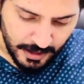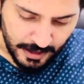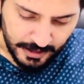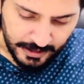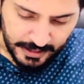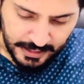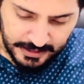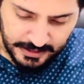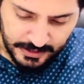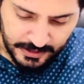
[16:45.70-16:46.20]

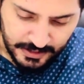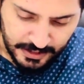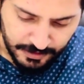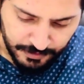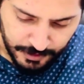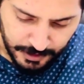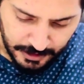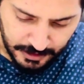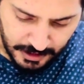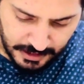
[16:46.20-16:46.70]
Yes, it's
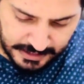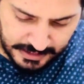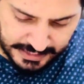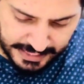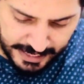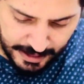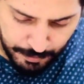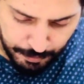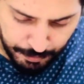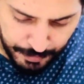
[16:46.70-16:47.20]
given in the
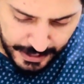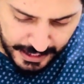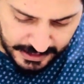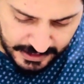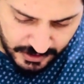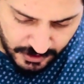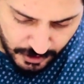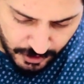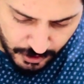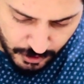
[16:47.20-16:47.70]
same
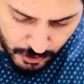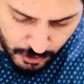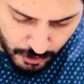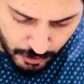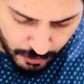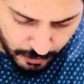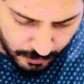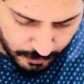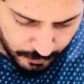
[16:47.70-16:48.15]
passage.